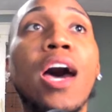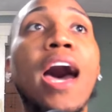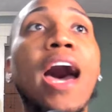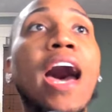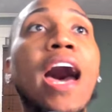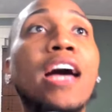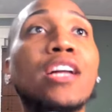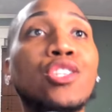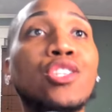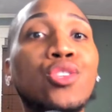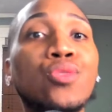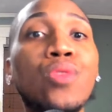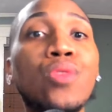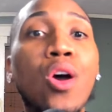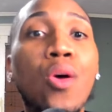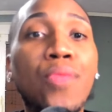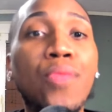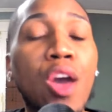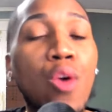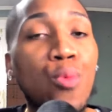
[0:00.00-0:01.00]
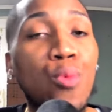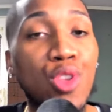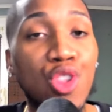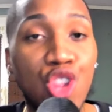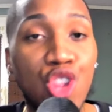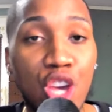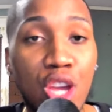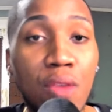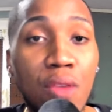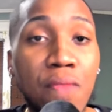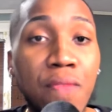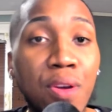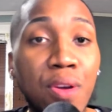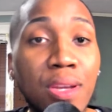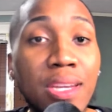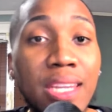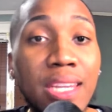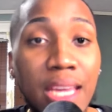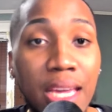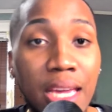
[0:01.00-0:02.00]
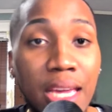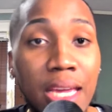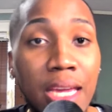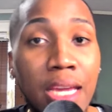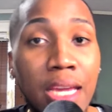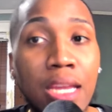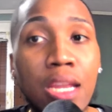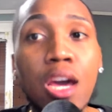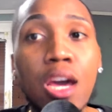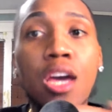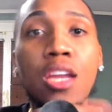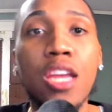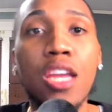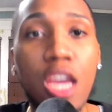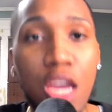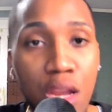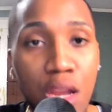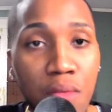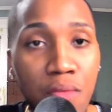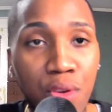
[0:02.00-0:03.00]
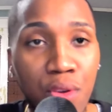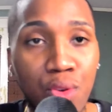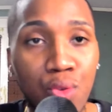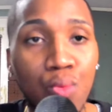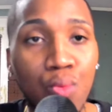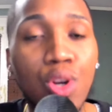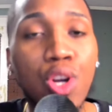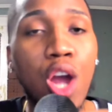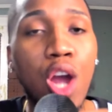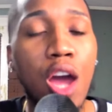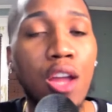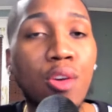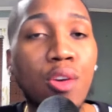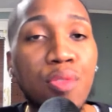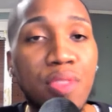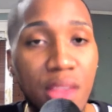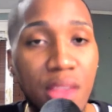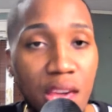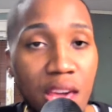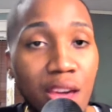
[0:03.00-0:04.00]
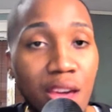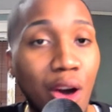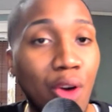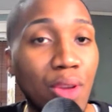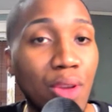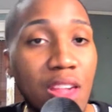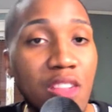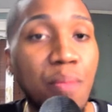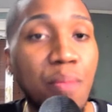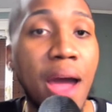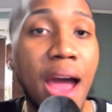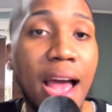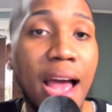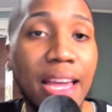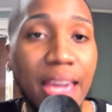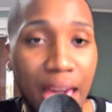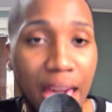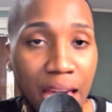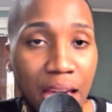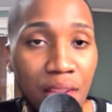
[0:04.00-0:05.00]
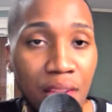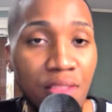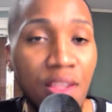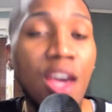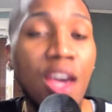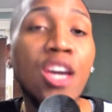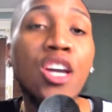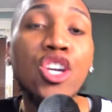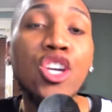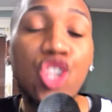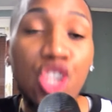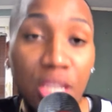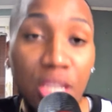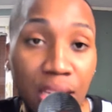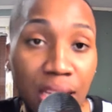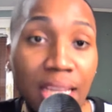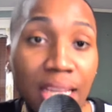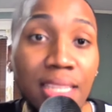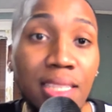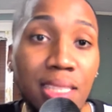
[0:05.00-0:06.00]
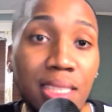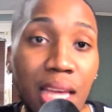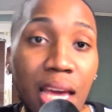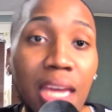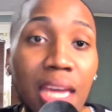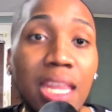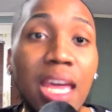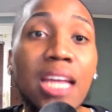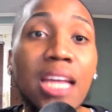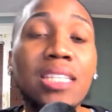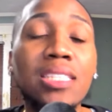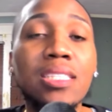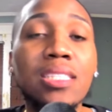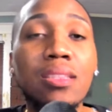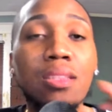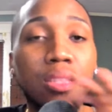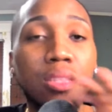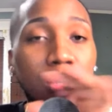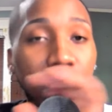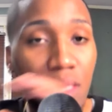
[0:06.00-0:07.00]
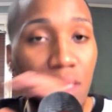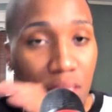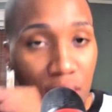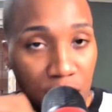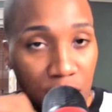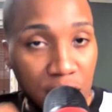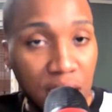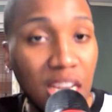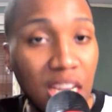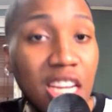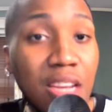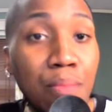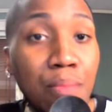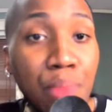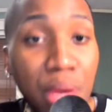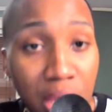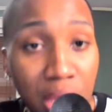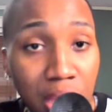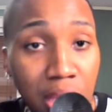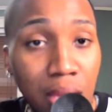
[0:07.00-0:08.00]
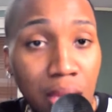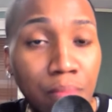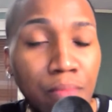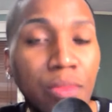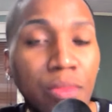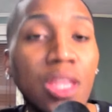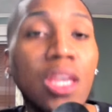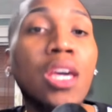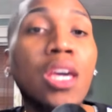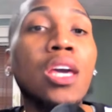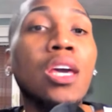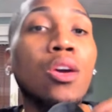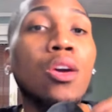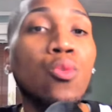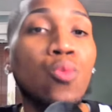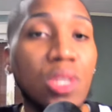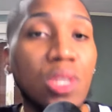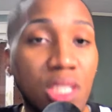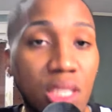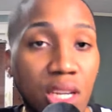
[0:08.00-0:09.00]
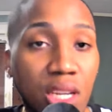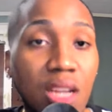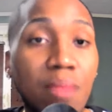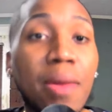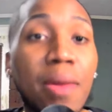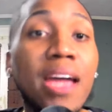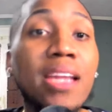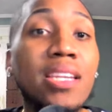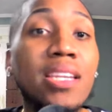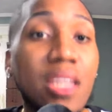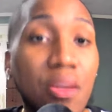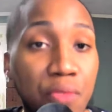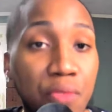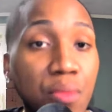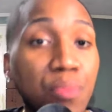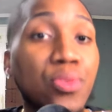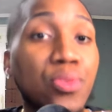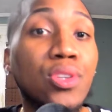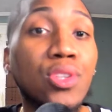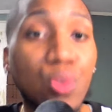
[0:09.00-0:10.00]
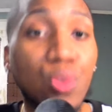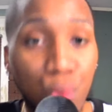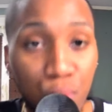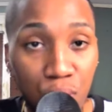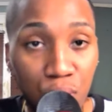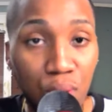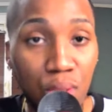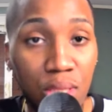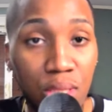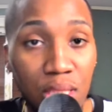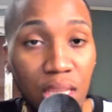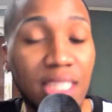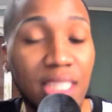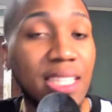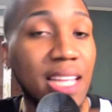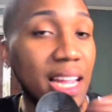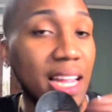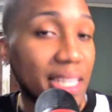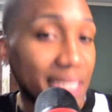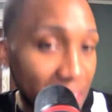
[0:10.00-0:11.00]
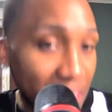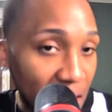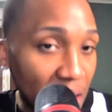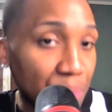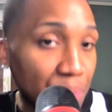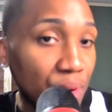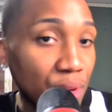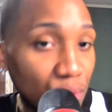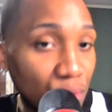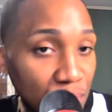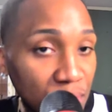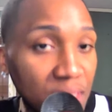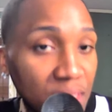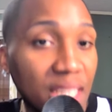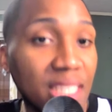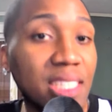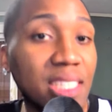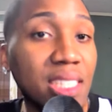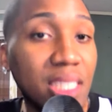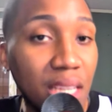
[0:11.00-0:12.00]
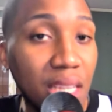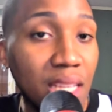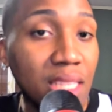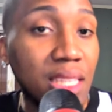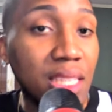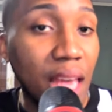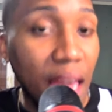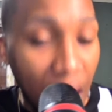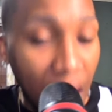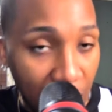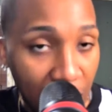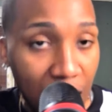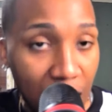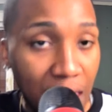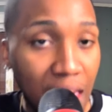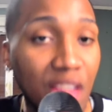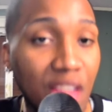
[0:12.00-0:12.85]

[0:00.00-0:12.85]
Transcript: I do know that when Jennifer did an interview with Carlos King on his podcast, she did say that 10B was done by different producers. It's not the same producers as Tent A.